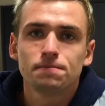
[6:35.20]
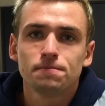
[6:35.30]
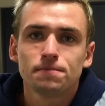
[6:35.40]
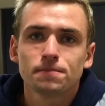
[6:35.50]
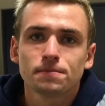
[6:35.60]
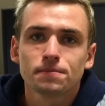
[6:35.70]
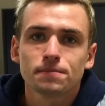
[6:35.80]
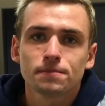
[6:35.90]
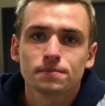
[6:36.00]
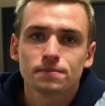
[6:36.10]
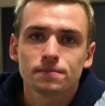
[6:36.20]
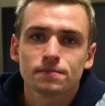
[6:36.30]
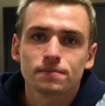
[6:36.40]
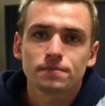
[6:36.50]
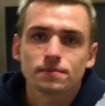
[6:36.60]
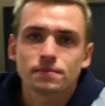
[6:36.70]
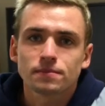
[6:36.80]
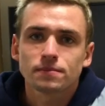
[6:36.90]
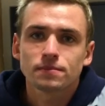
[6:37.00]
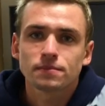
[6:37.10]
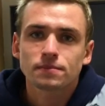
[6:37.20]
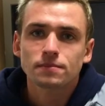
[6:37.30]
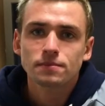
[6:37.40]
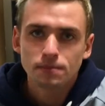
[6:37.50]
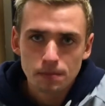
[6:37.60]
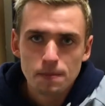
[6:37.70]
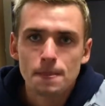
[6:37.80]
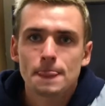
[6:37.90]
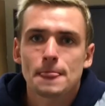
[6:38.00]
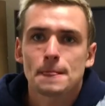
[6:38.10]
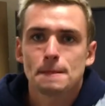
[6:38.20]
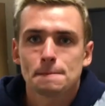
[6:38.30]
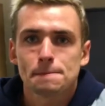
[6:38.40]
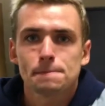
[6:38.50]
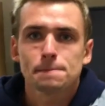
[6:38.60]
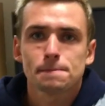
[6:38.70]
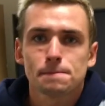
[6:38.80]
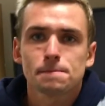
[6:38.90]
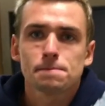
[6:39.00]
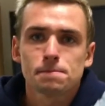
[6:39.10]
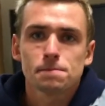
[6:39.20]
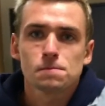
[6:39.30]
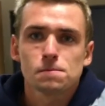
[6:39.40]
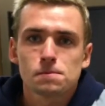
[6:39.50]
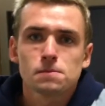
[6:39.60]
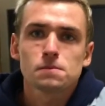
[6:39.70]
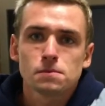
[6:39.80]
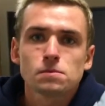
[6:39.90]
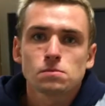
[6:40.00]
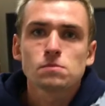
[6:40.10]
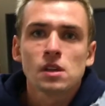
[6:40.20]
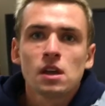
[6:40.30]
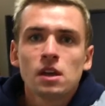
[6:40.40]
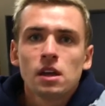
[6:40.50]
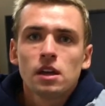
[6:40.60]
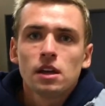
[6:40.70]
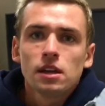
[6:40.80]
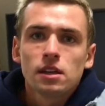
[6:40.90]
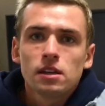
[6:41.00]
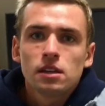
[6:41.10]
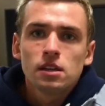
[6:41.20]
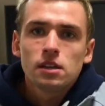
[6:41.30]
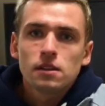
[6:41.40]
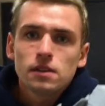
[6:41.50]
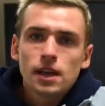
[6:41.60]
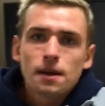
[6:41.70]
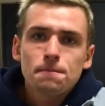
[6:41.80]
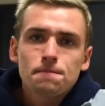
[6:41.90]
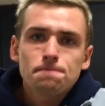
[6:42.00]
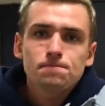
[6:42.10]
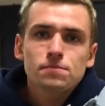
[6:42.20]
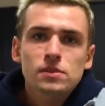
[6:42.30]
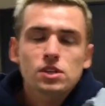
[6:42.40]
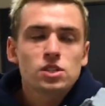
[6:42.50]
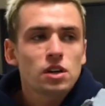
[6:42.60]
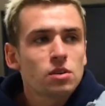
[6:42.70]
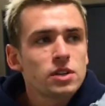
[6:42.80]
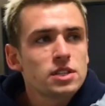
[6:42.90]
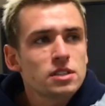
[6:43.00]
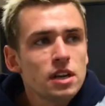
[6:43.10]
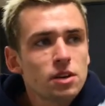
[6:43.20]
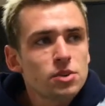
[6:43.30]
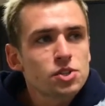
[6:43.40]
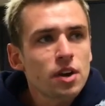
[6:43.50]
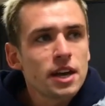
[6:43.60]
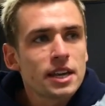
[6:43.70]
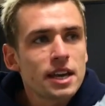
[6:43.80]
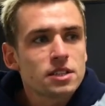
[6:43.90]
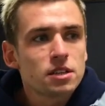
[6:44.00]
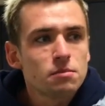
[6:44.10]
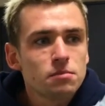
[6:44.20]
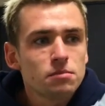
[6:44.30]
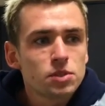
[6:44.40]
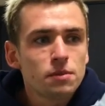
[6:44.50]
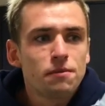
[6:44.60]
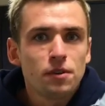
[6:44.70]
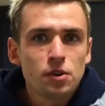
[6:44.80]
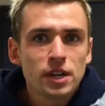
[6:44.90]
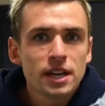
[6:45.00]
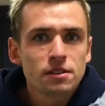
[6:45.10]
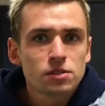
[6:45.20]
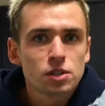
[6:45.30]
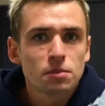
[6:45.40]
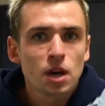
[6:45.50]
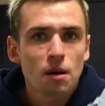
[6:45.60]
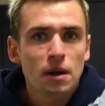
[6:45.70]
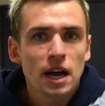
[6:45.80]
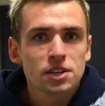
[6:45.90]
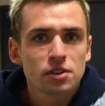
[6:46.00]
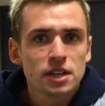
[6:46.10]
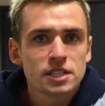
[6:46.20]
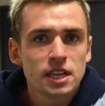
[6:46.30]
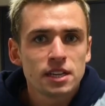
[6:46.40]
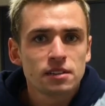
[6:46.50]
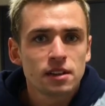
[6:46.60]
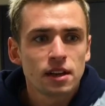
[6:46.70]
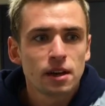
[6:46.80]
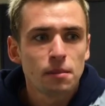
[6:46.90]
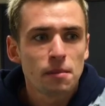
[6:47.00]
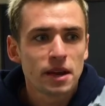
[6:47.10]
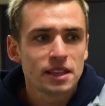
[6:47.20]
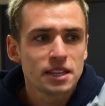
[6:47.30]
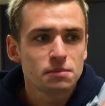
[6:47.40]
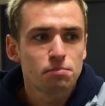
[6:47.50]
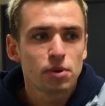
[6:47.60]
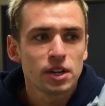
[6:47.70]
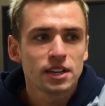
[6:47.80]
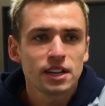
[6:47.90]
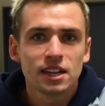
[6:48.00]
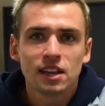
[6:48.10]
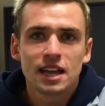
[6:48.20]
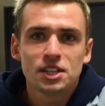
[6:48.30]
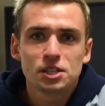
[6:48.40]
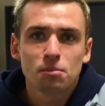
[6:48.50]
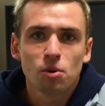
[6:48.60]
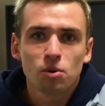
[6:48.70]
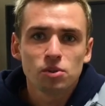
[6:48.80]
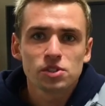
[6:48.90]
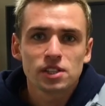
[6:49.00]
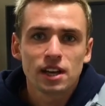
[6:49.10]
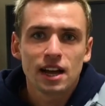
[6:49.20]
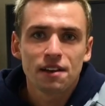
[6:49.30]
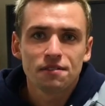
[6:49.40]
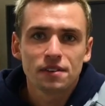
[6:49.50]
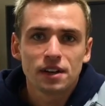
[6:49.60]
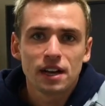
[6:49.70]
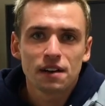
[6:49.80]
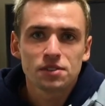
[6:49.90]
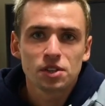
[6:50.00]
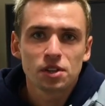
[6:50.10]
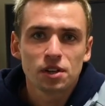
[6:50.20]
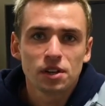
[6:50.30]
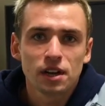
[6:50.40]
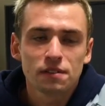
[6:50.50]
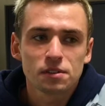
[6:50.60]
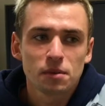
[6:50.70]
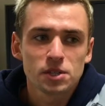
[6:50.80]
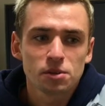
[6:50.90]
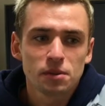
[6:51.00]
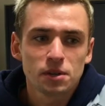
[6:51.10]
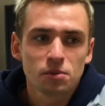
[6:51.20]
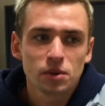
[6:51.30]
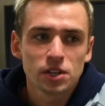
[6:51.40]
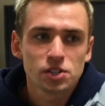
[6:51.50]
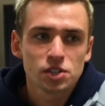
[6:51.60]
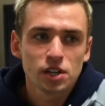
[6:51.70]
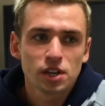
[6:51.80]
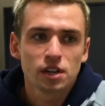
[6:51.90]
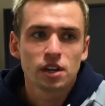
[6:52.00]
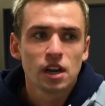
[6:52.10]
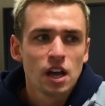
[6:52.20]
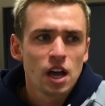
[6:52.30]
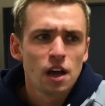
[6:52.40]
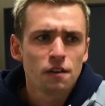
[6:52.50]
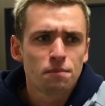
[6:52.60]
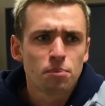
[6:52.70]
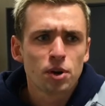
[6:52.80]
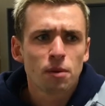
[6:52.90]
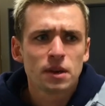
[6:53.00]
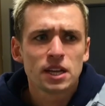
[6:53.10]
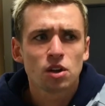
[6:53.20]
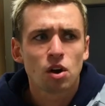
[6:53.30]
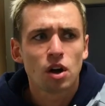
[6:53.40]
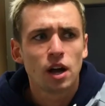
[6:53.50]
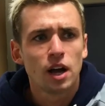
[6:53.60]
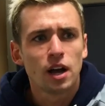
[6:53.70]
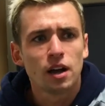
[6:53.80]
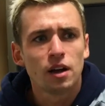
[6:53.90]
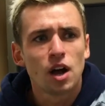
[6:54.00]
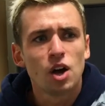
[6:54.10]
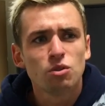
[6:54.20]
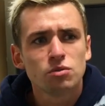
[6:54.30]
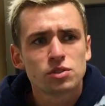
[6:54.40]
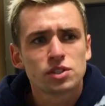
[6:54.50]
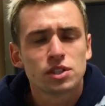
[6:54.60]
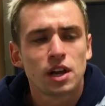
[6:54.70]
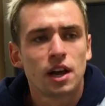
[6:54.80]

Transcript: Cool. And then you get out of the pool, do you have drink, food straight away, or what's your sort of post-swim sort of routine? So I always try and get some food in, some carbohydrates in. I make these brilliant little energy balls that I have after my swimming, which have predominantly got oats,